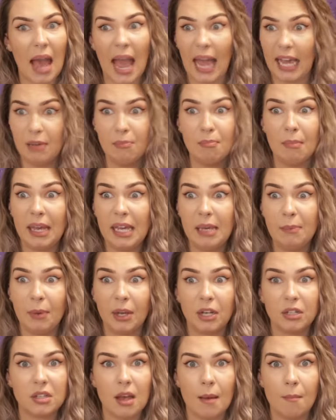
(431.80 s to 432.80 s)
hate me
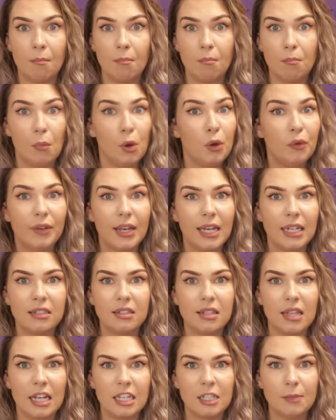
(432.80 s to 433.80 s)
because I'm moving
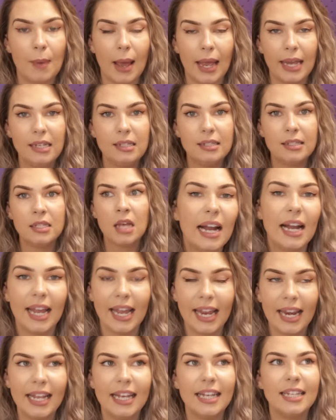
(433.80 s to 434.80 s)
into their space?
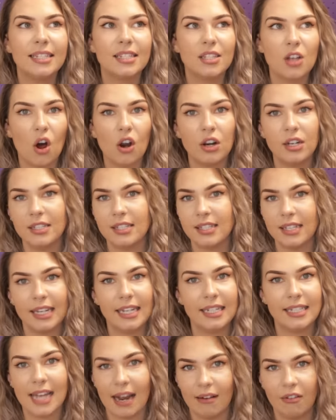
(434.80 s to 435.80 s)
It is
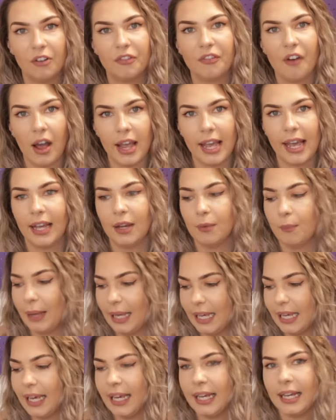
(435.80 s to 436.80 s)
honestly terrifying
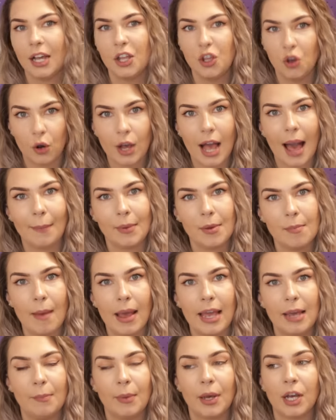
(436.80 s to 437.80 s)
meeting your cabin
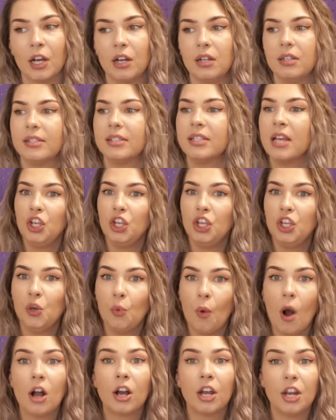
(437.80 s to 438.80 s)
mate because
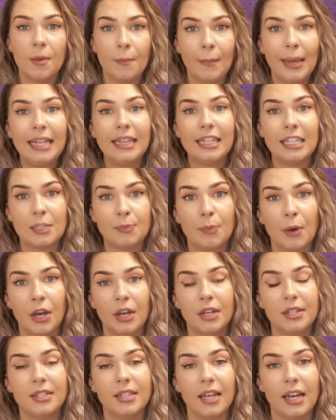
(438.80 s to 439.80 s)
you are going to meet this
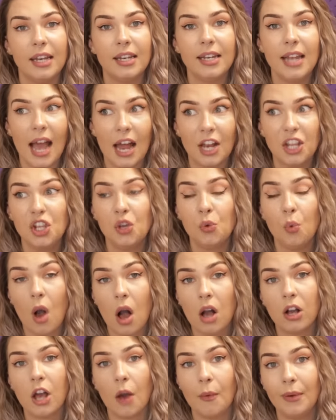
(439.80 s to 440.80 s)
person and you
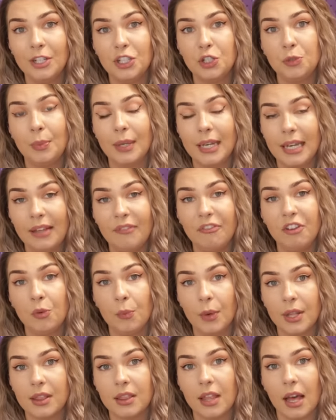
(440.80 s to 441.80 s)
are going to be living
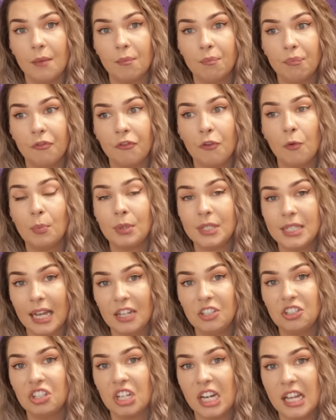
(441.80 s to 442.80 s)
with them for
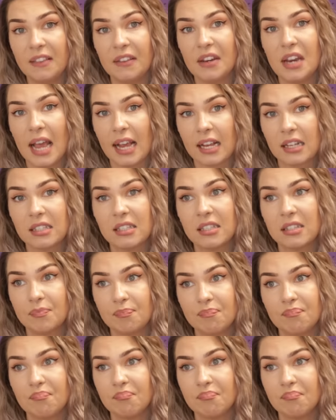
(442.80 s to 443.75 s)
potentially the next